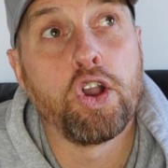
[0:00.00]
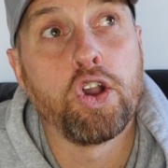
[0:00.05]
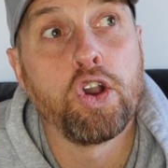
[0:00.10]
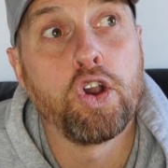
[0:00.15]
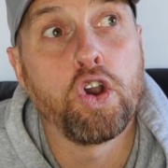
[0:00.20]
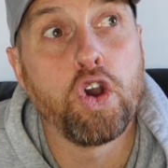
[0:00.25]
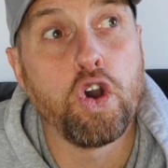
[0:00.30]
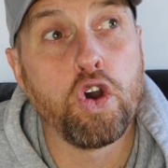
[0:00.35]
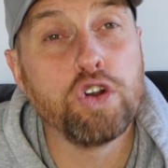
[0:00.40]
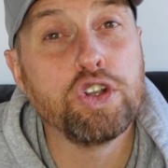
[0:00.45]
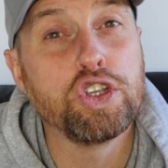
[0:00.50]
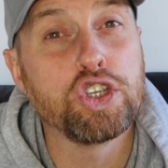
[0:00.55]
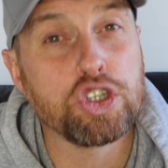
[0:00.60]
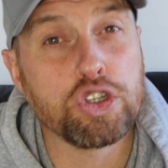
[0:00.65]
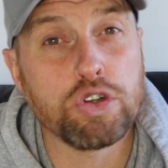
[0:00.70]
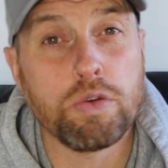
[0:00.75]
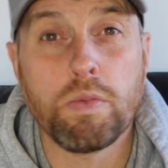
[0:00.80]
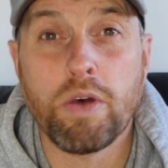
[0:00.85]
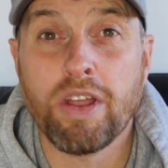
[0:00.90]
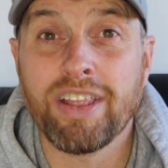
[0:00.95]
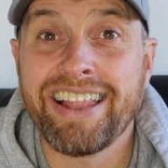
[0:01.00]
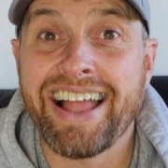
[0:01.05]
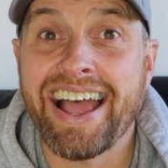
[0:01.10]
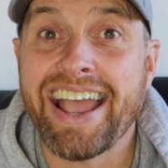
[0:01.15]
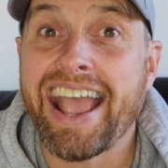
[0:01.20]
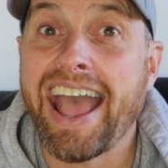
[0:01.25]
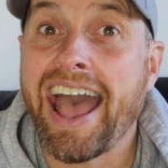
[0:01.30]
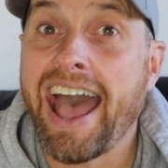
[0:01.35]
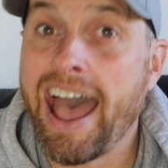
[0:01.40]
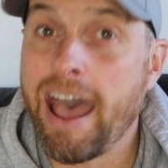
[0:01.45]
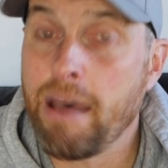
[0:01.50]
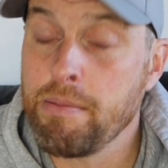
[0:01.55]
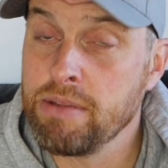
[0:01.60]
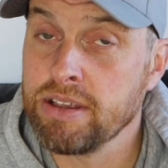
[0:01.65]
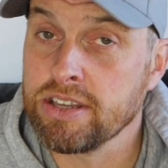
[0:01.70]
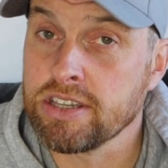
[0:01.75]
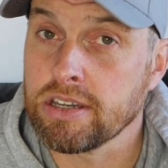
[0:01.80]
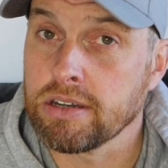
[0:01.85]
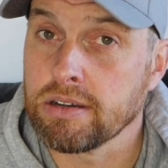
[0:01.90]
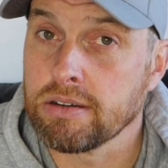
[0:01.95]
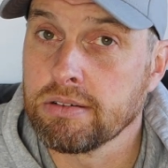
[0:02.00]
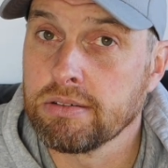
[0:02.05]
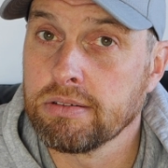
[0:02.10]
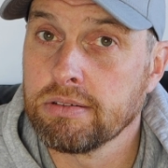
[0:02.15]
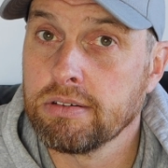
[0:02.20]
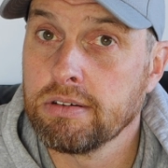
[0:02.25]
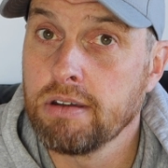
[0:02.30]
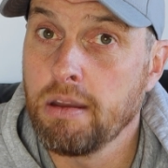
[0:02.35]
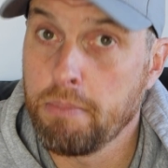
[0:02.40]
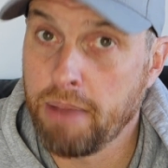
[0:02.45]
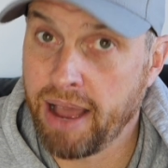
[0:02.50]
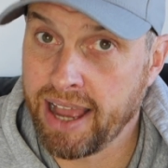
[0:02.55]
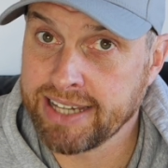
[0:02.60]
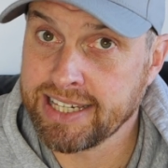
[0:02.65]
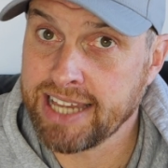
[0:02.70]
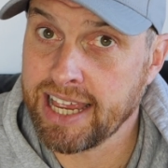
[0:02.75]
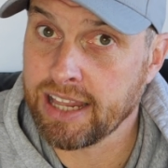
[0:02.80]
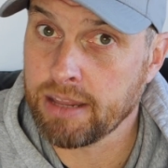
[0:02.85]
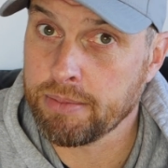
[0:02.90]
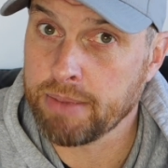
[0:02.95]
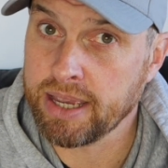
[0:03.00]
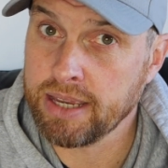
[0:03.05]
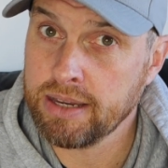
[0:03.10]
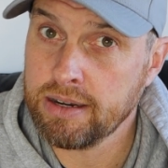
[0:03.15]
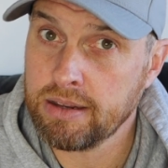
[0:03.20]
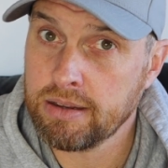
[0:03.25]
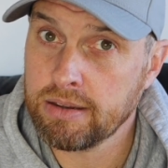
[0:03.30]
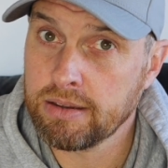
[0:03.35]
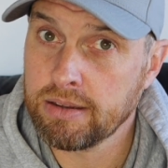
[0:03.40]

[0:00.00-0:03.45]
Could someone like Amazon buy Taylormade